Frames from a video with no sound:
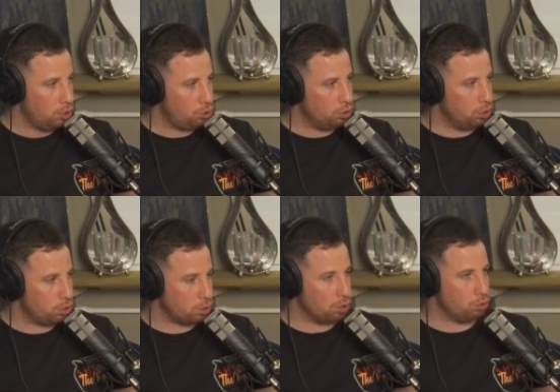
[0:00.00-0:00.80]

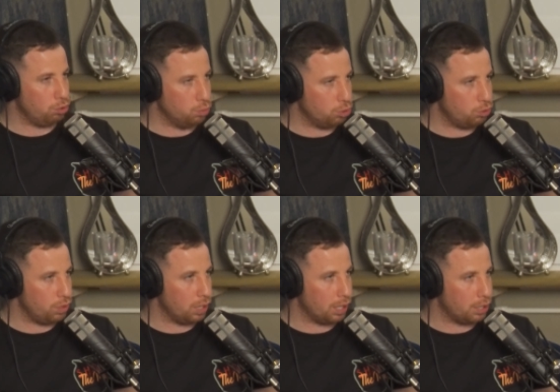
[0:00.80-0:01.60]
Surely to God, you must
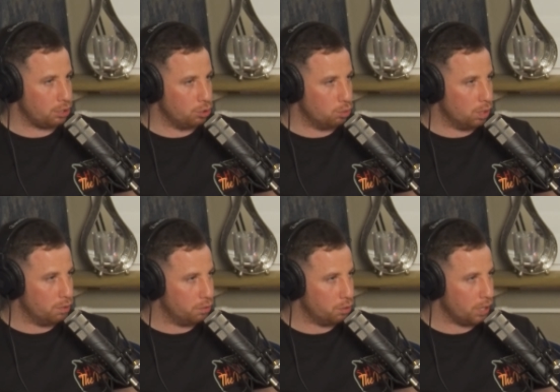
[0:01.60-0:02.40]
feel like, you know
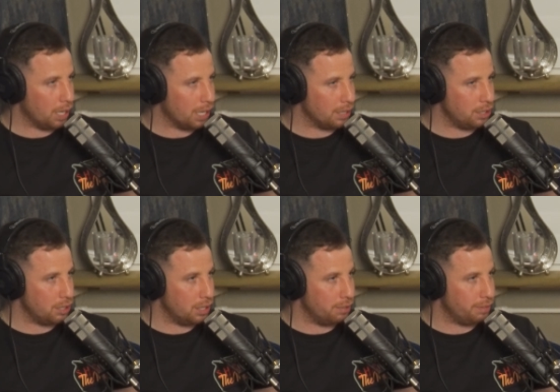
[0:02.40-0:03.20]
what, fuck it, I
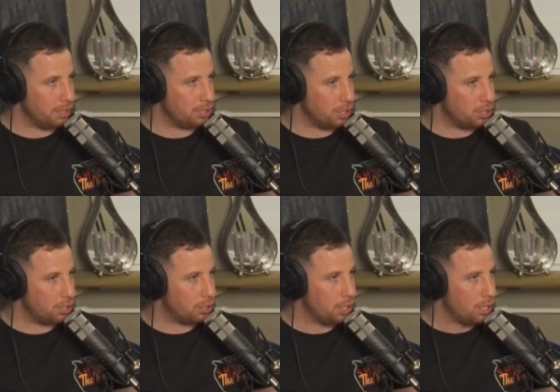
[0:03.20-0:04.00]
deserve this.
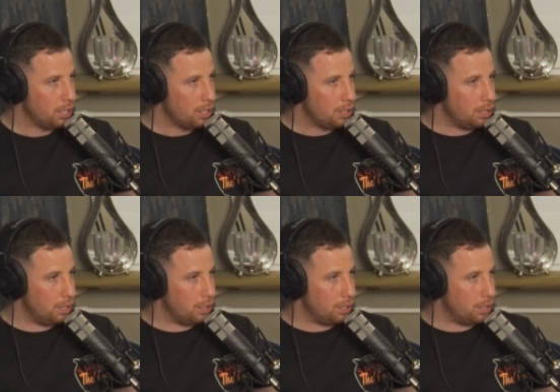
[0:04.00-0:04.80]
This
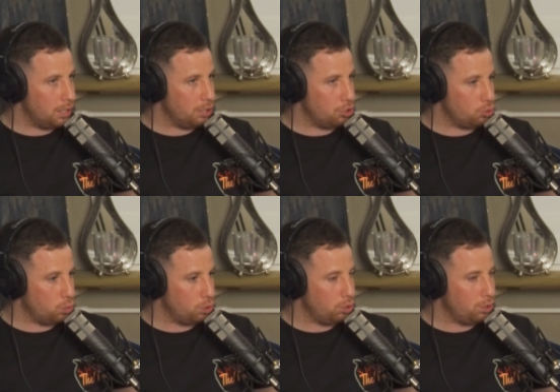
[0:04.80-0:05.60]
is
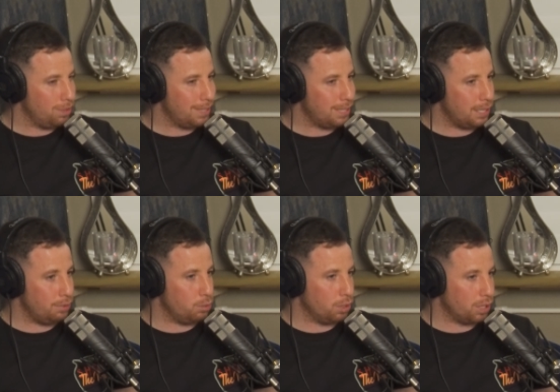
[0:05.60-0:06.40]
what,
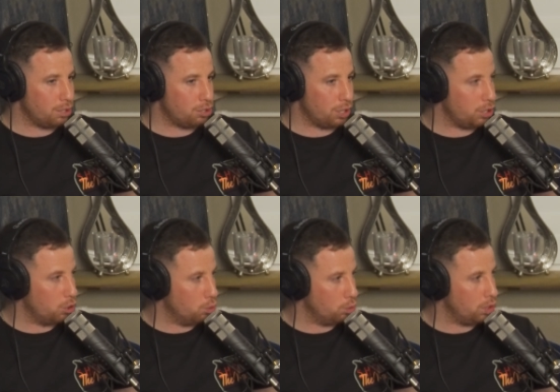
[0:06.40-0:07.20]
if you wouldn't like to say
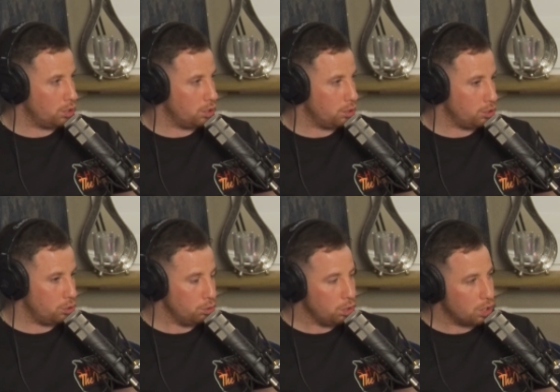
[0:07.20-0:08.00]
you're older, you
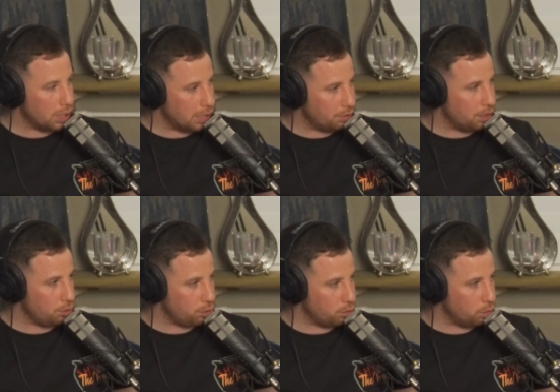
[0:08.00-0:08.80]
do deserve it.
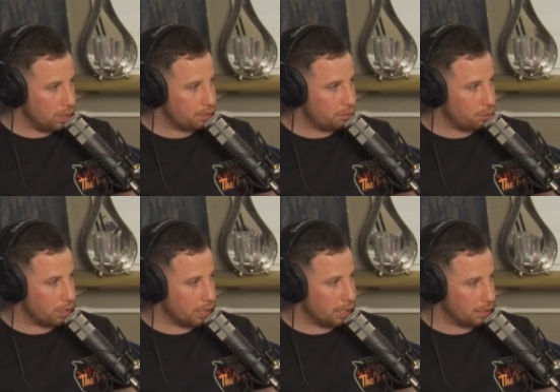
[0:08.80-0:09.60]
Look, you've worked
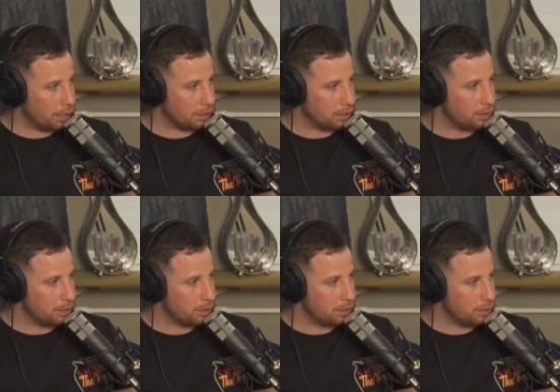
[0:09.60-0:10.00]
fucking hard, lad.